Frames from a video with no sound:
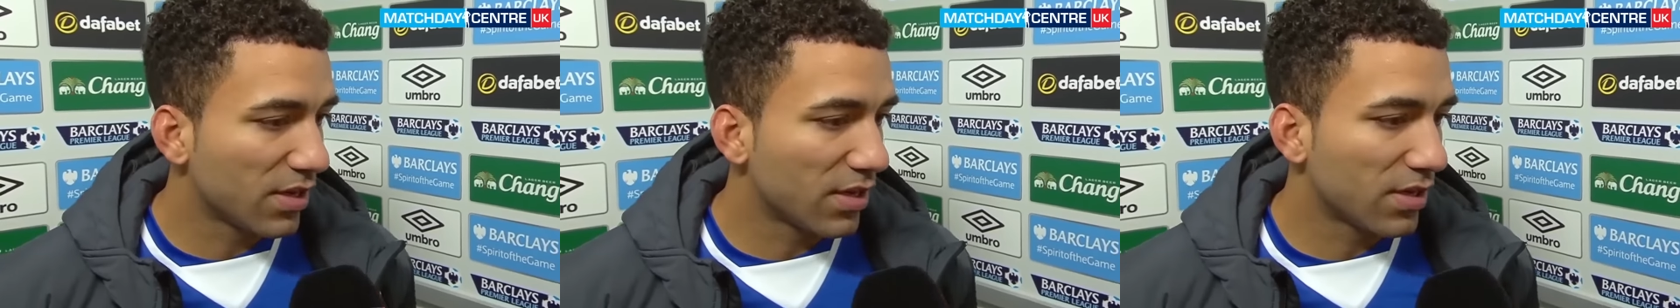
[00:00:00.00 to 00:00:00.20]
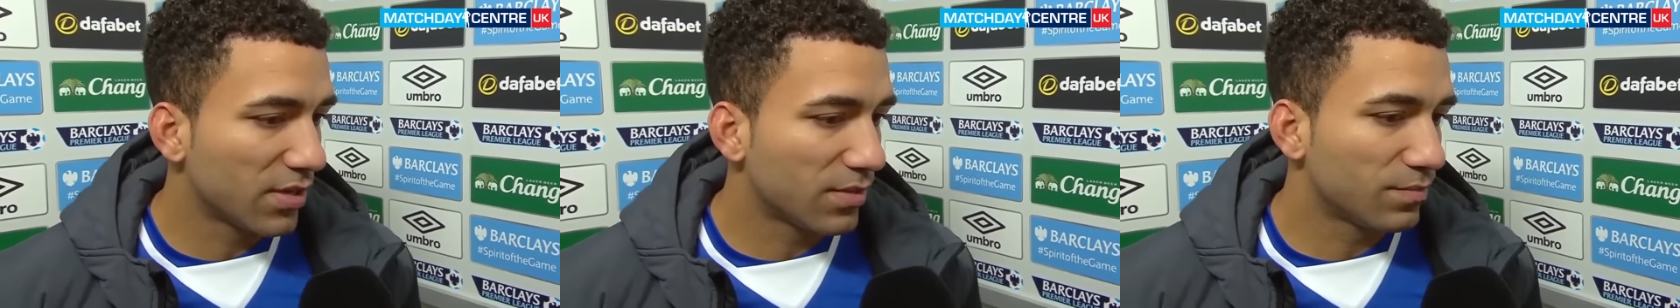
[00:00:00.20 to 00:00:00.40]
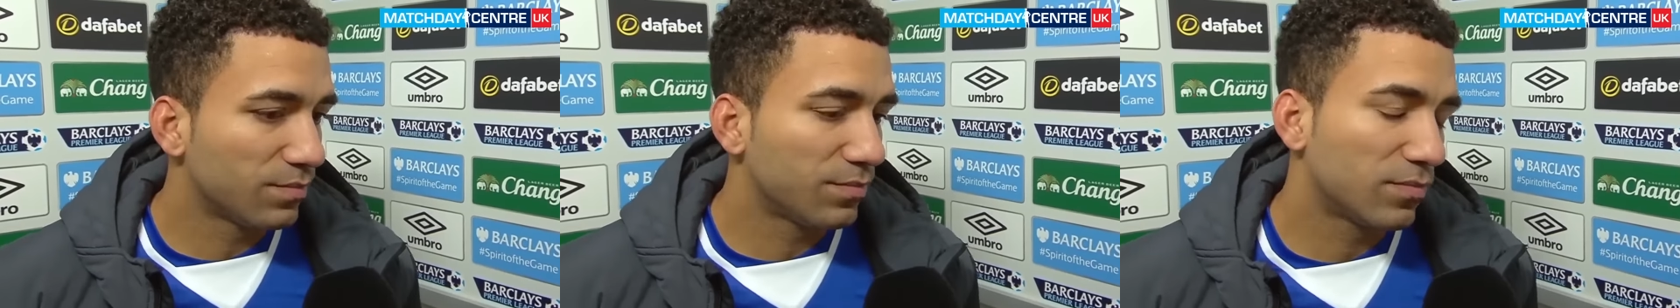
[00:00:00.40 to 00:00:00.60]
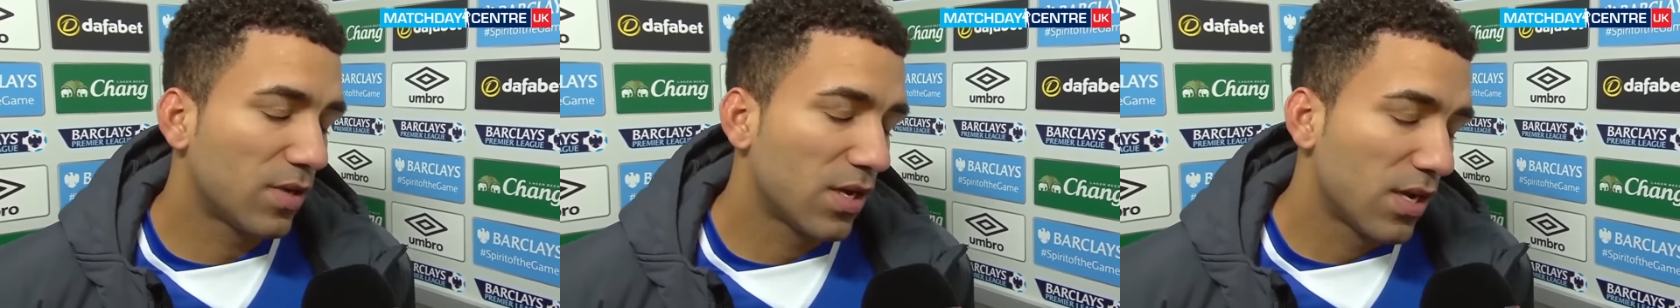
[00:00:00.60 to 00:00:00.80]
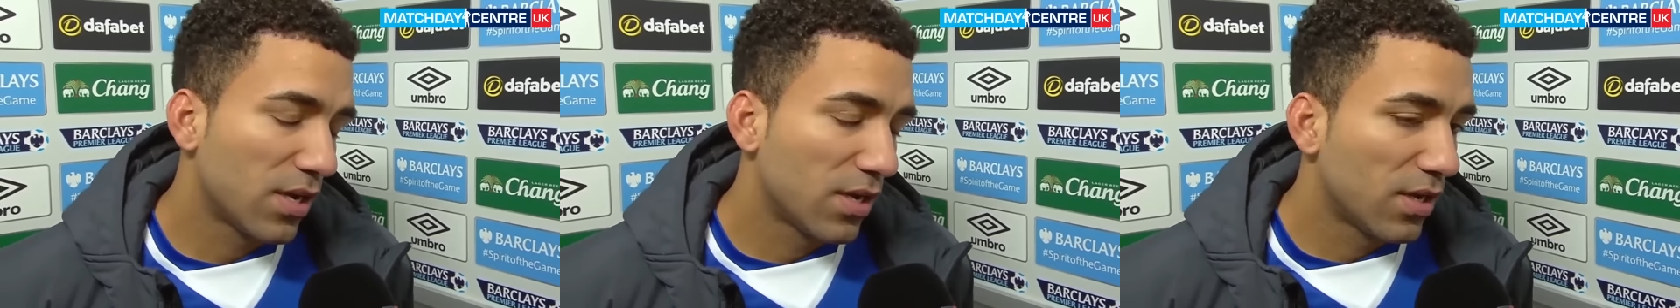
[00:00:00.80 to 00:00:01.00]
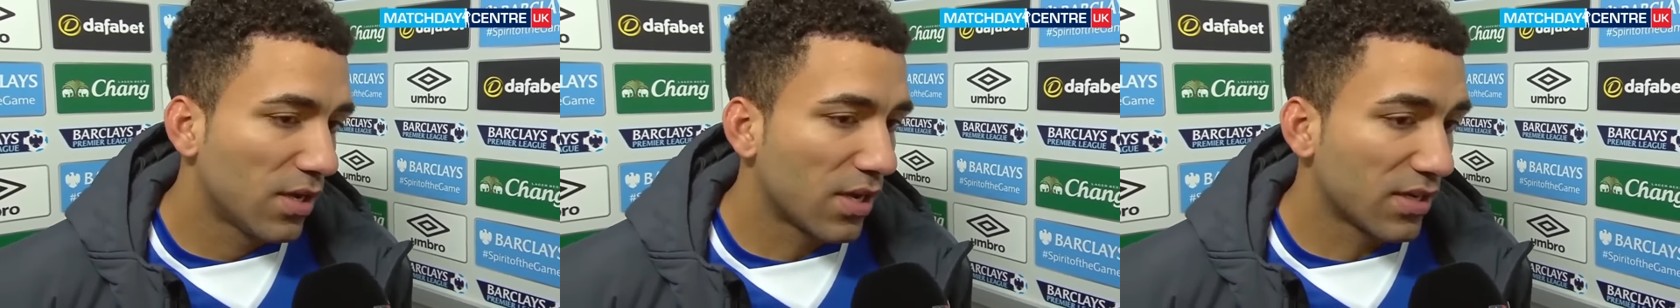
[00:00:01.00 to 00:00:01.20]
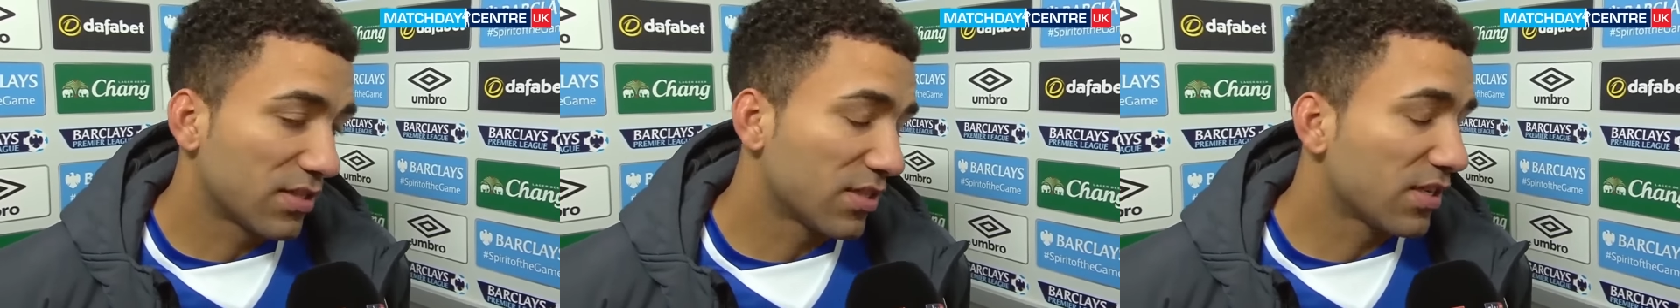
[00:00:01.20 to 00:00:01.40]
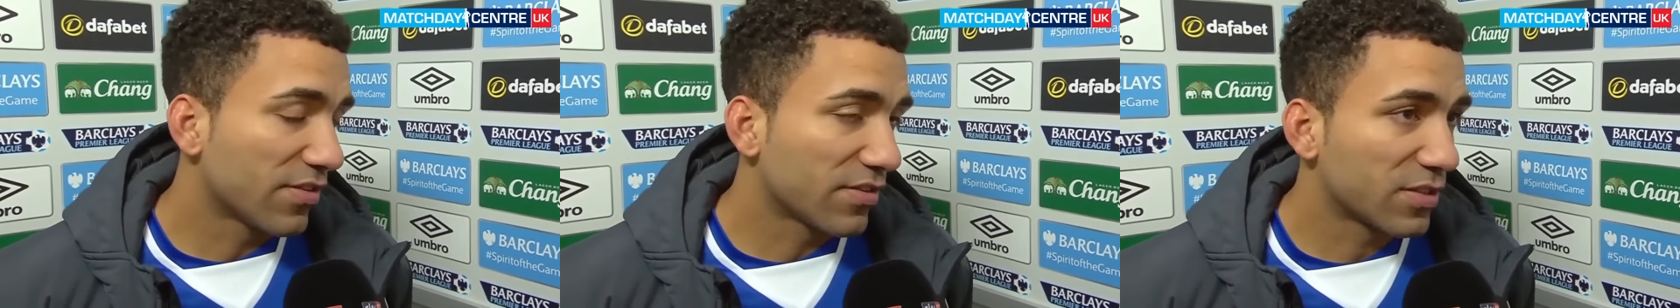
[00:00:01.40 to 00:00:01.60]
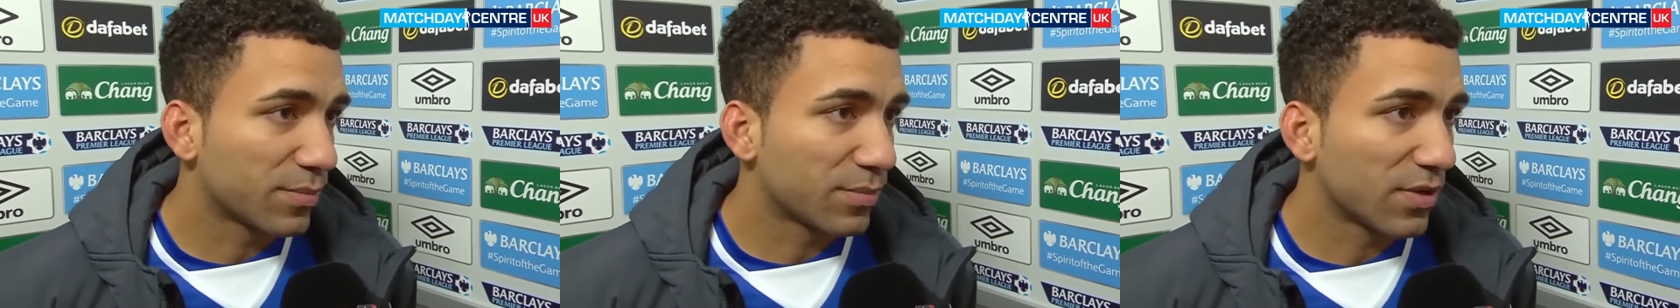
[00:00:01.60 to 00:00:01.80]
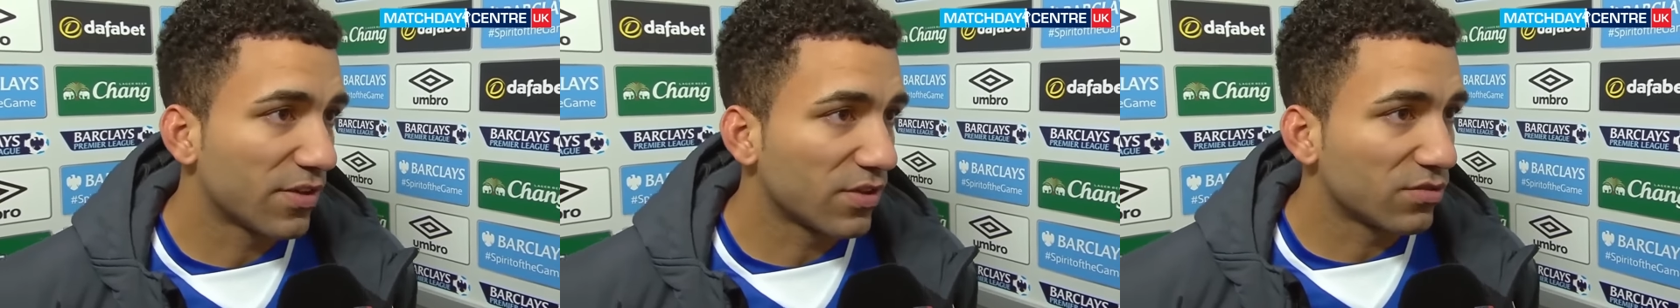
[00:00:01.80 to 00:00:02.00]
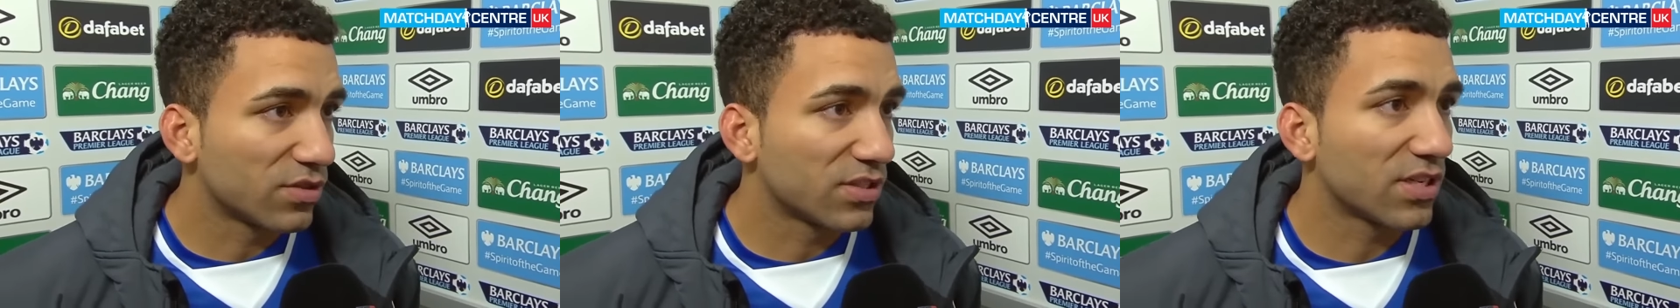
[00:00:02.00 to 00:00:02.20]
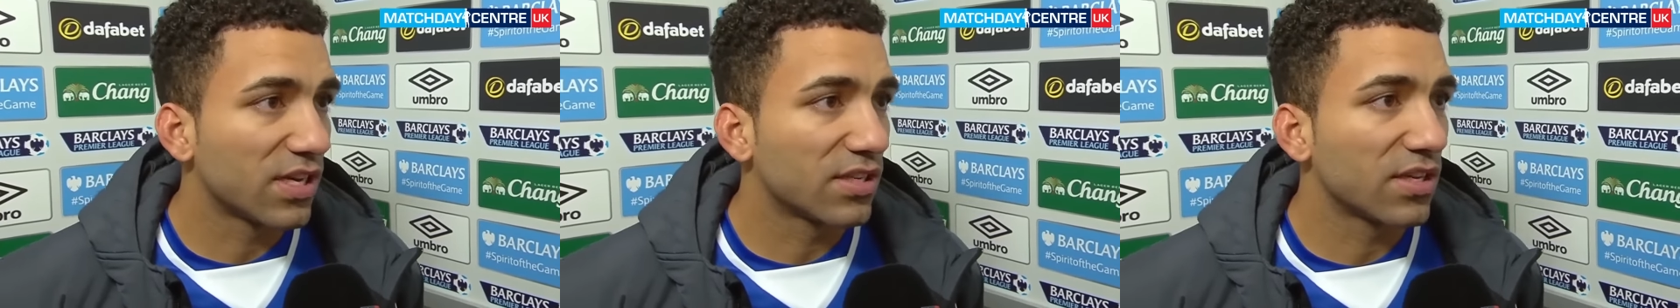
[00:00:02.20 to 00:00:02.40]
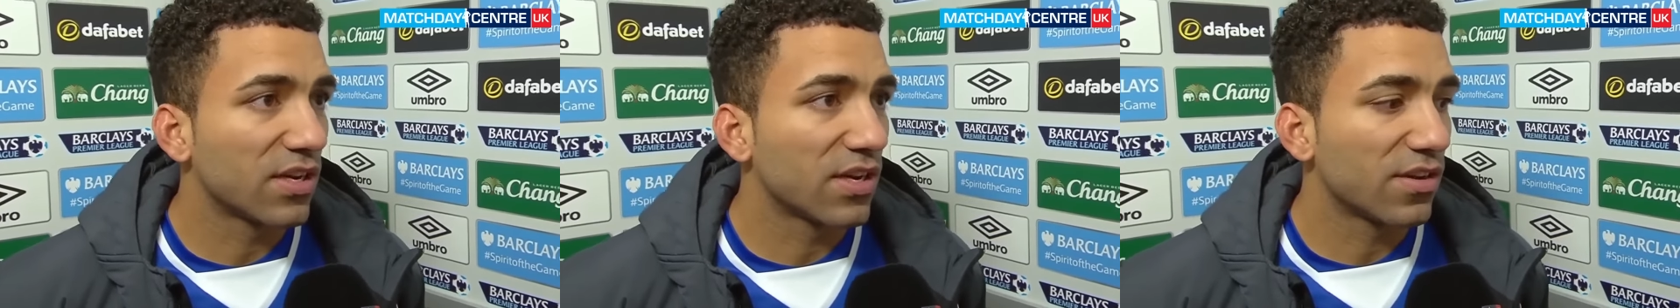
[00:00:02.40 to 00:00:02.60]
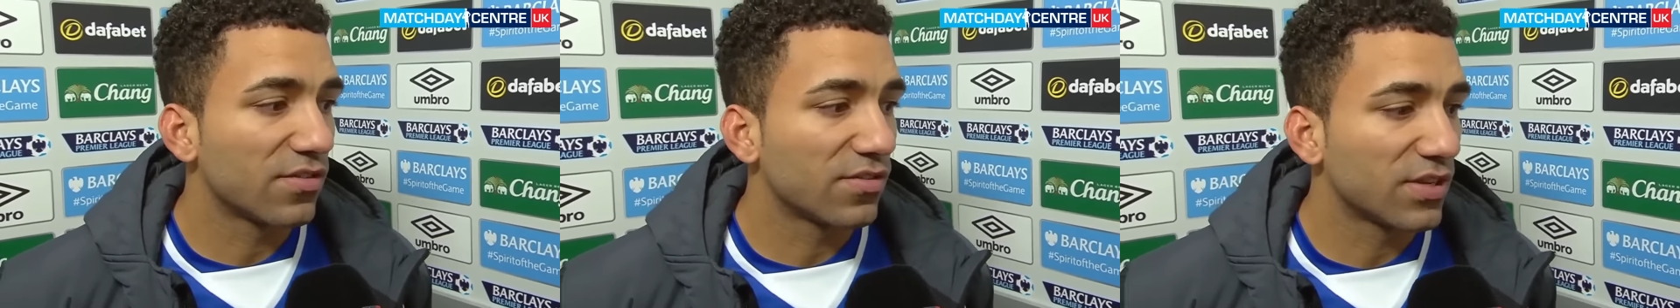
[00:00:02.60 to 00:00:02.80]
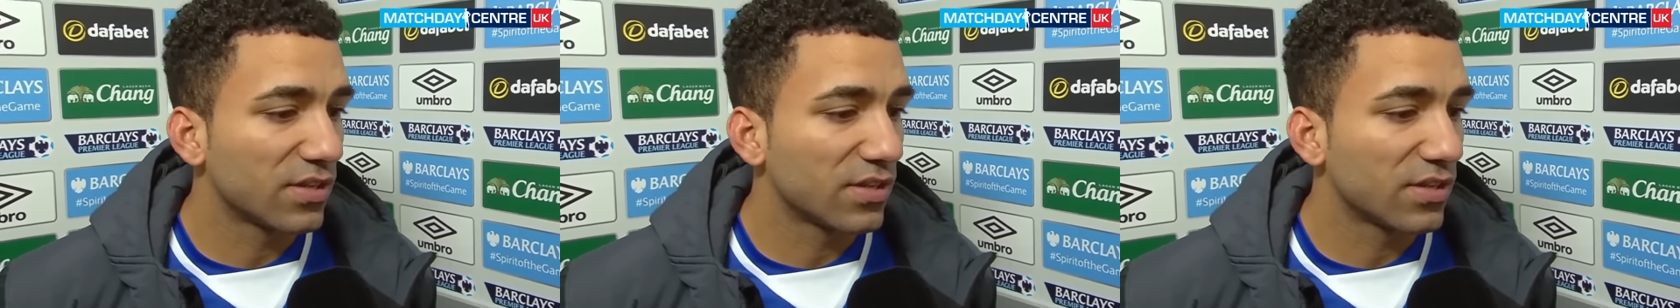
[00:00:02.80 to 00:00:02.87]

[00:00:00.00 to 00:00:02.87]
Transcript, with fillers: Um, like I said, they're, they're a good side there,